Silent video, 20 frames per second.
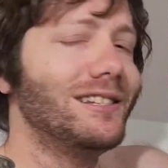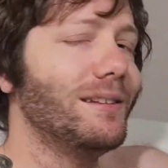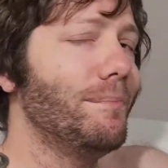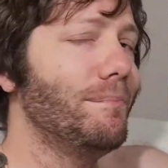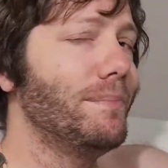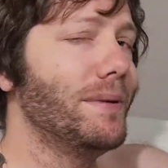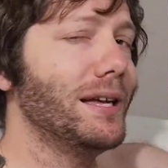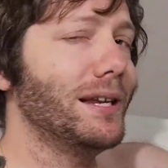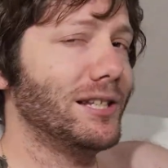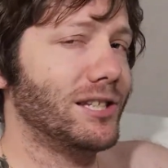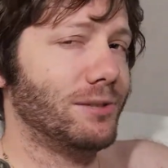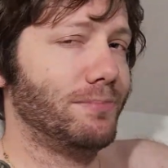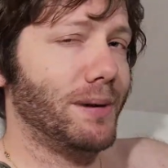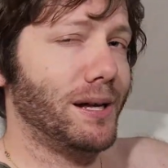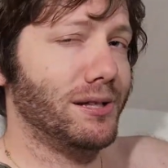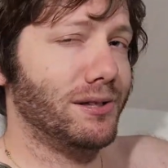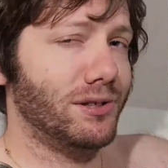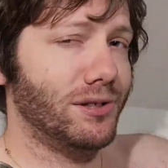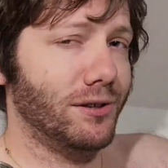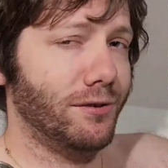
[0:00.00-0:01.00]
a bit
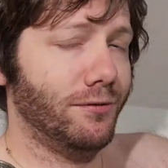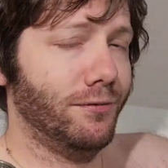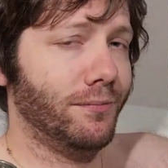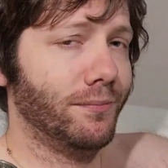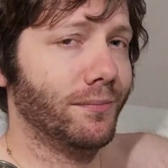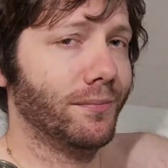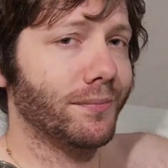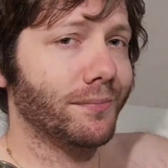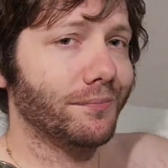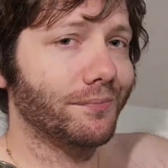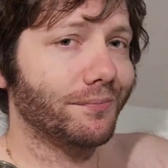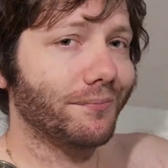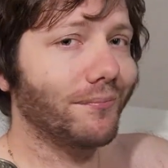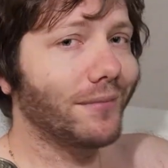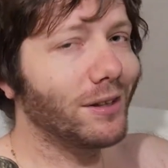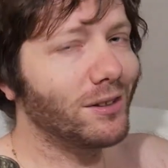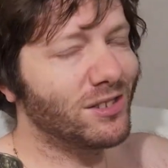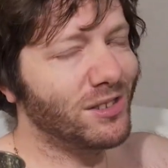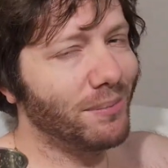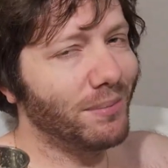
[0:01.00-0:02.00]
expensive.
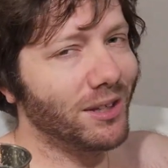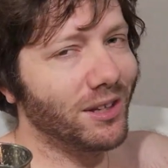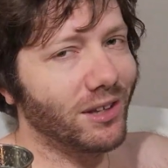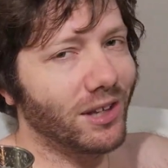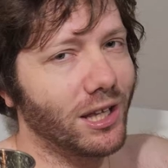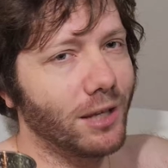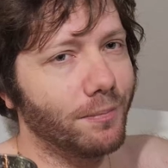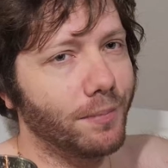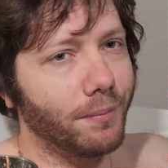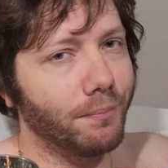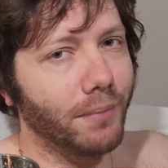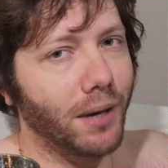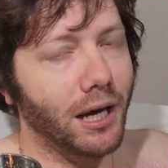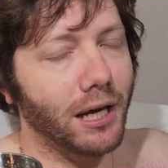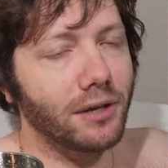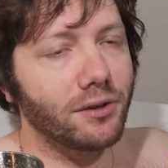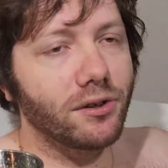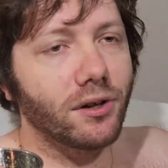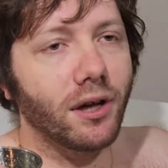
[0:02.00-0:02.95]
It's something to keep in mind.